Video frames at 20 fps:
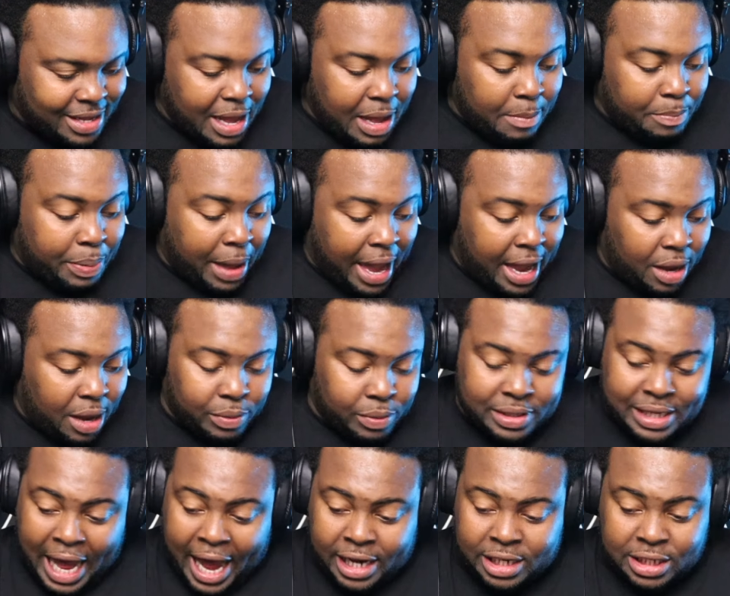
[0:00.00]
Peyton was
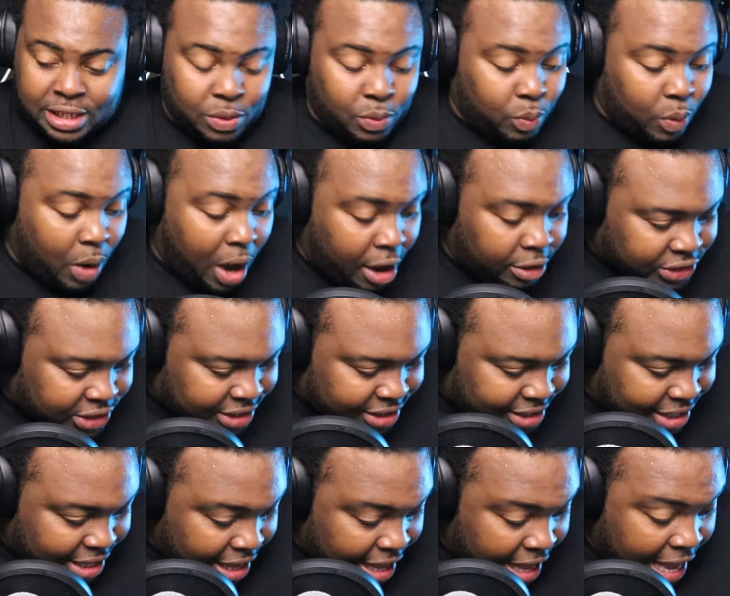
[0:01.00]
actually worse.
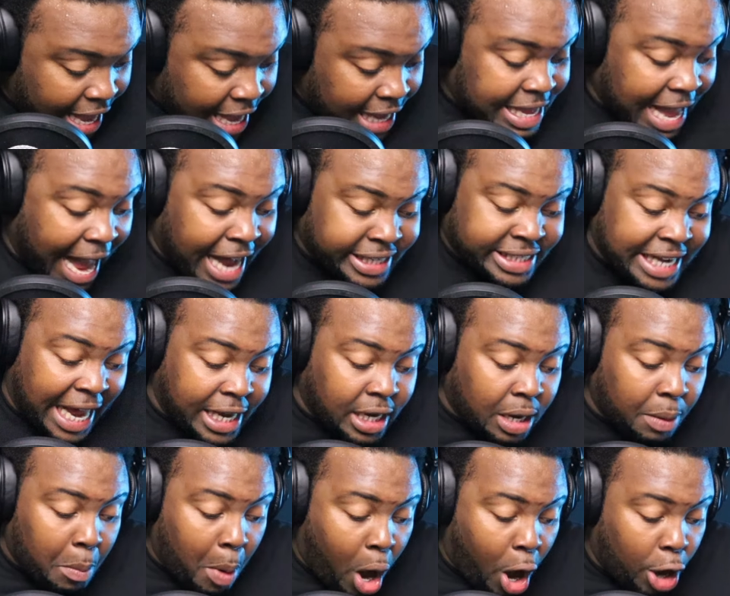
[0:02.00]
Y'all say
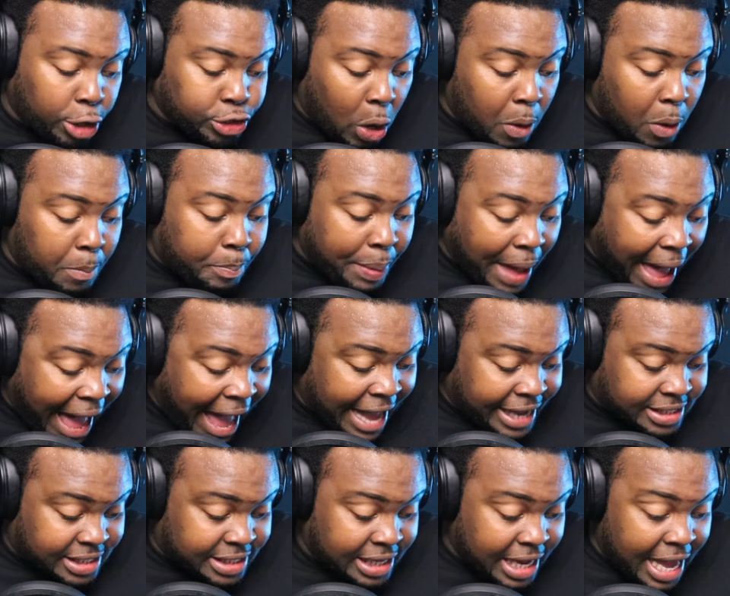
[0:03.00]
Lamar don't
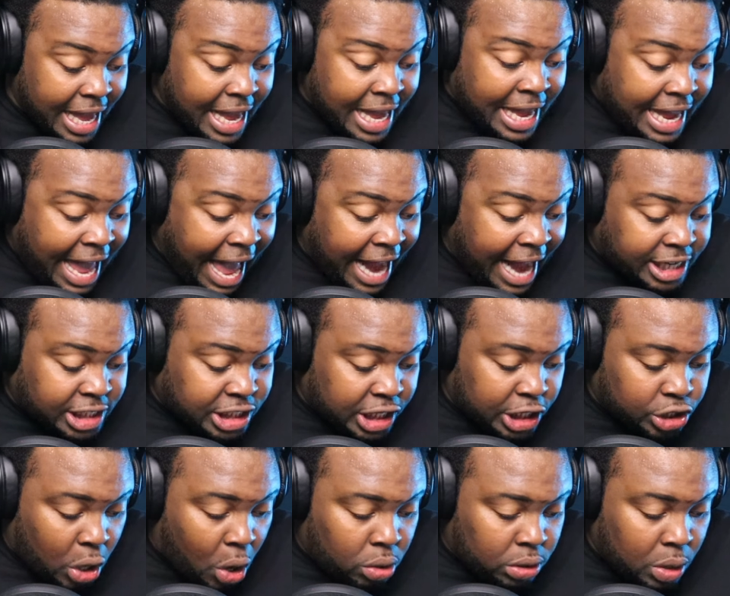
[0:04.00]
pass. He actually is
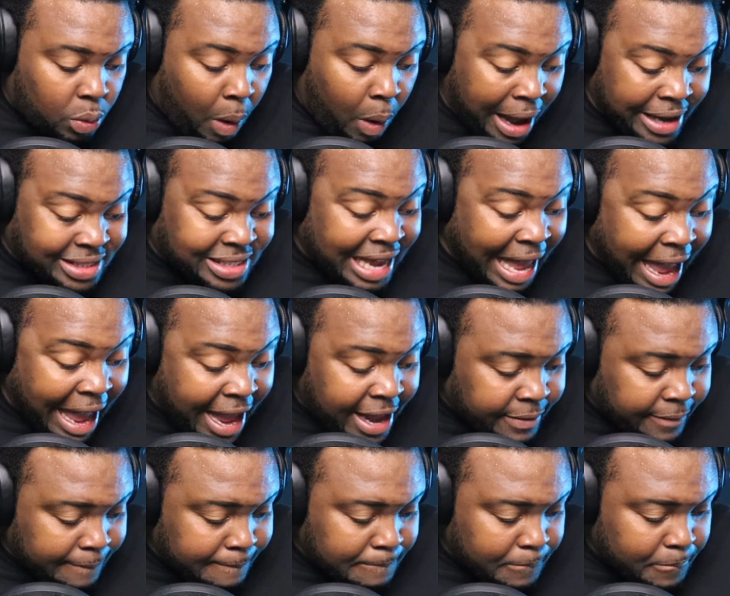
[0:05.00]
only, what, 10?
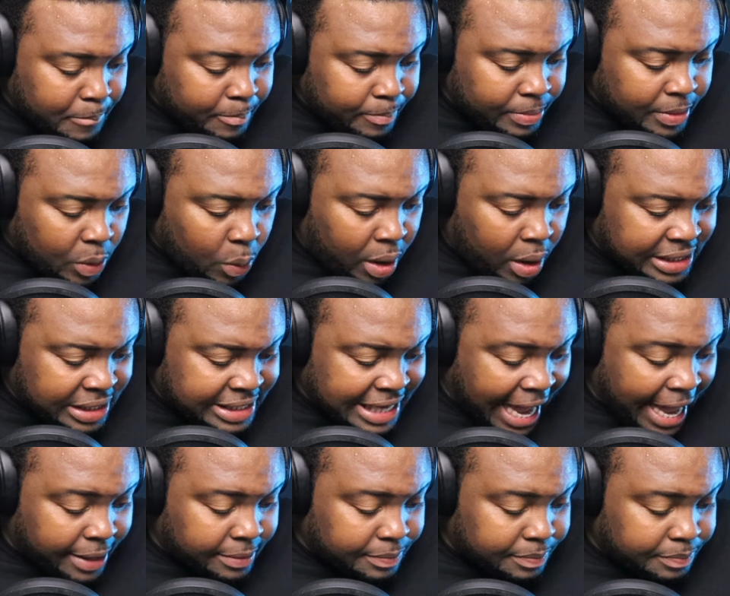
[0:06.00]
What is that?